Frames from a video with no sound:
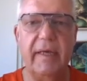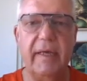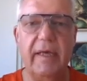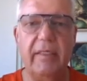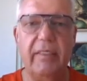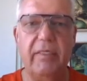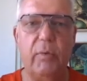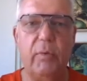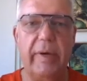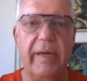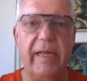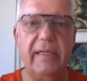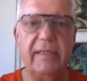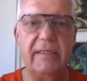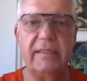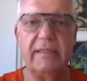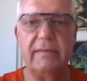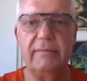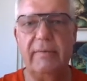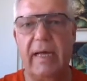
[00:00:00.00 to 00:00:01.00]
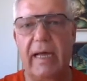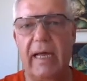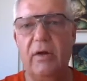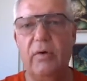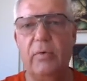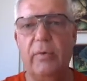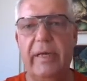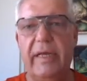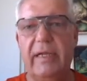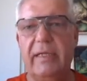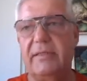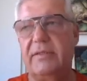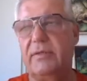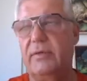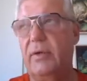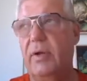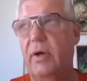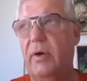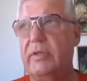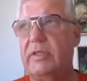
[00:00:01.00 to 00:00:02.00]
The wheels, alloy wheels,
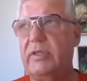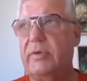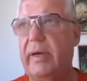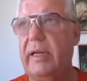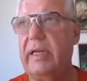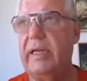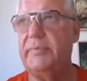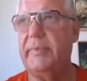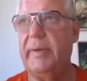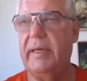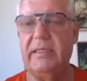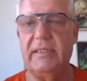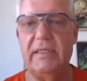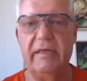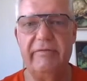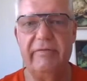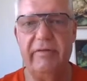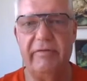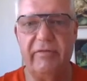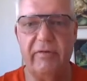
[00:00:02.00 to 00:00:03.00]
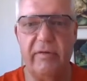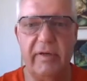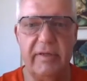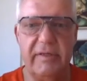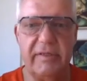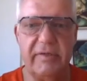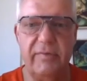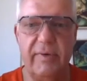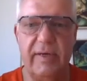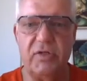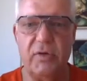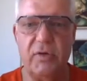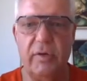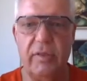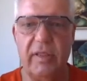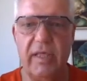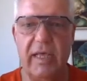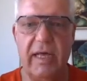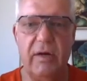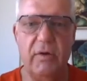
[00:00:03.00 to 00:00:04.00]
you know it's quite expensive. If you got a scratch on
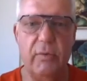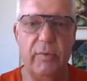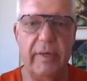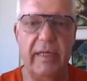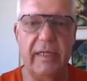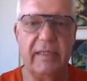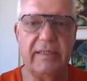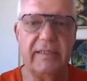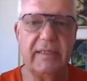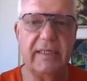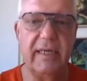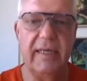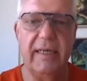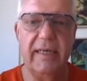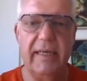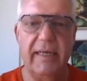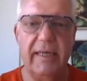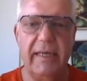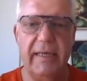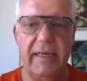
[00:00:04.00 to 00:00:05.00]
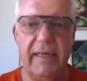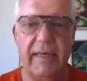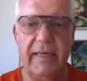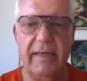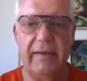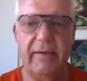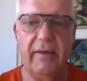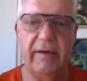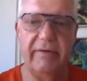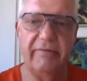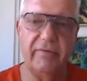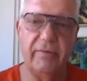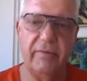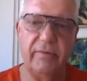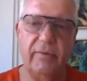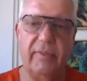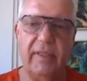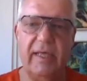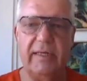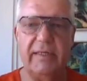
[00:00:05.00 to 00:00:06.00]
the alloy wheels, you have to
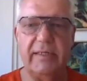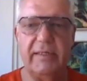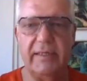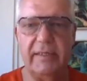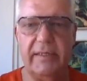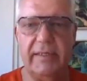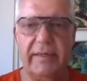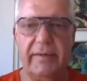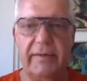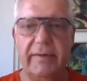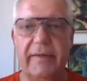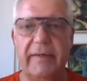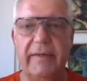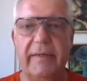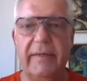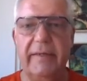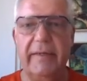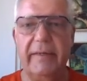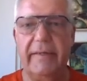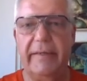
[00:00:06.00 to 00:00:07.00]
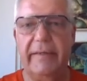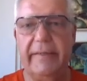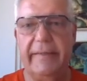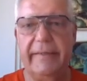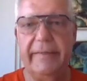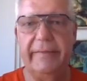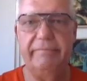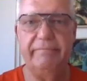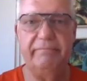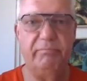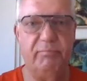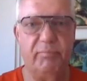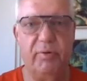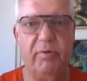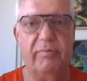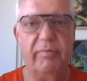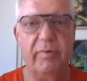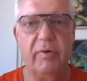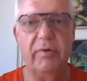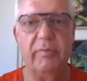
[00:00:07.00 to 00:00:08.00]
do that
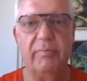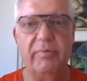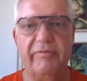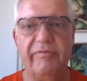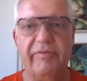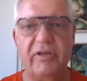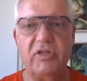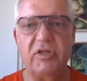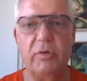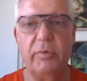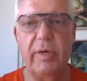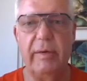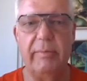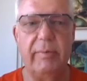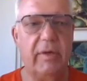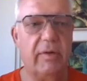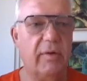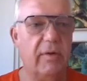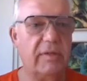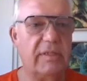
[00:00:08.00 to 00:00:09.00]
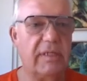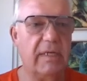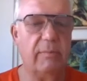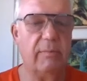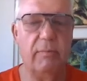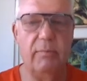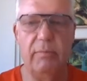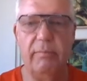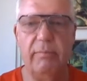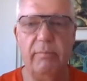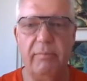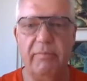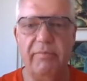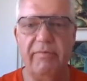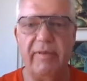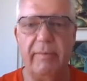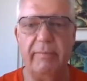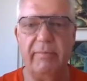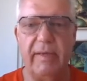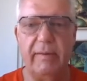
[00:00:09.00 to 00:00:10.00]
on a professional way because they're
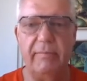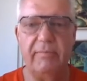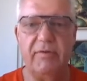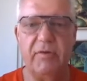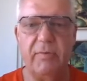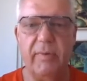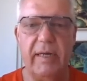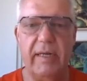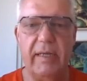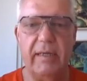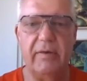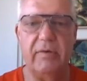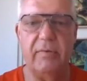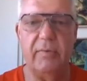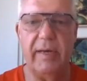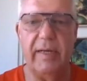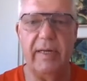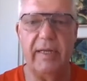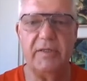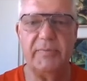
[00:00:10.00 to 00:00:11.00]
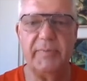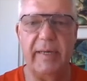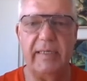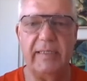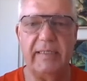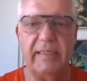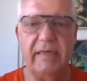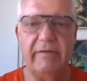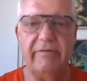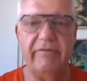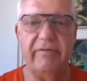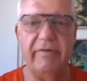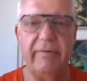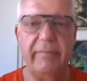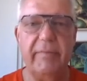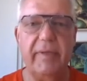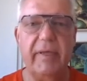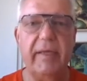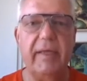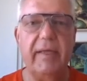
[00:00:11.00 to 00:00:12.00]
sometimes quite expensive.
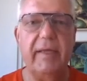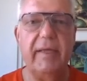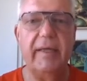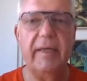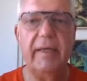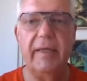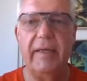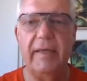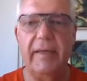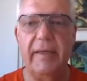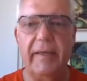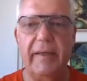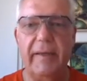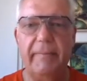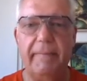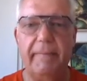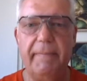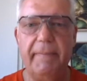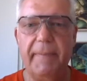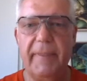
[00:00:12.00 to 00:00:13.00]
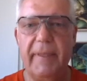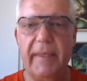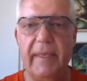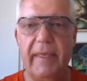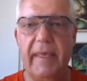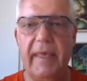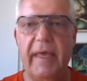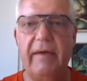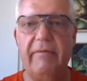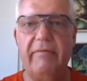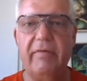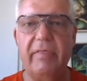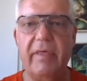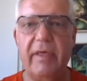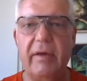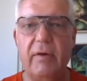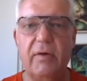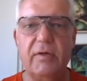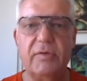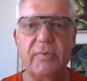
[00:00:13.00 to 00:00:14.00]
Here
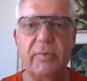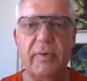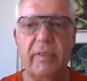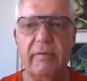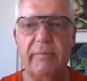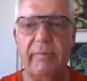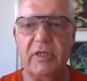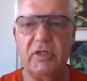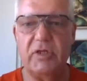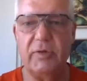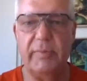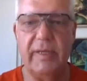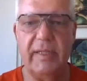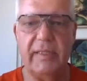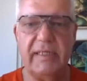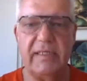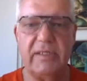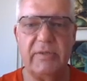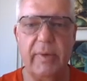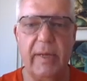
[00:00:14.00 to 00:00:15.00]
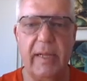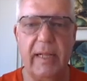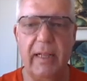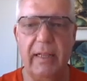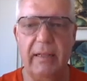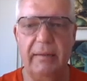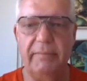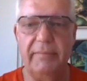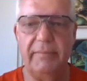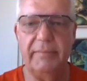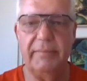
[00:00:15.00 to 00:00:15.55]
everything goes with the measurements as well.